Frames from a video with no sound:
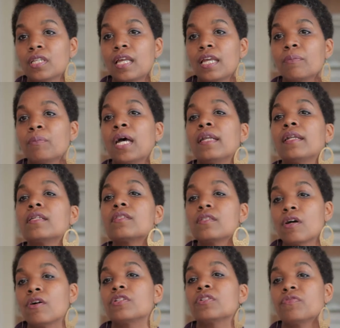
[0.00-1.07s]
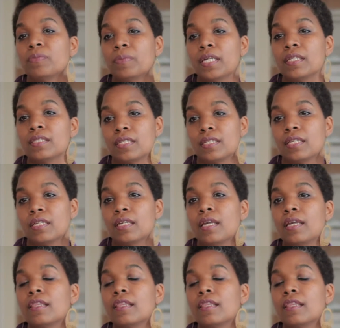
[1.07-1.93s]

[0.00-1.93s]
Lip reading: like my nostalgia for my city.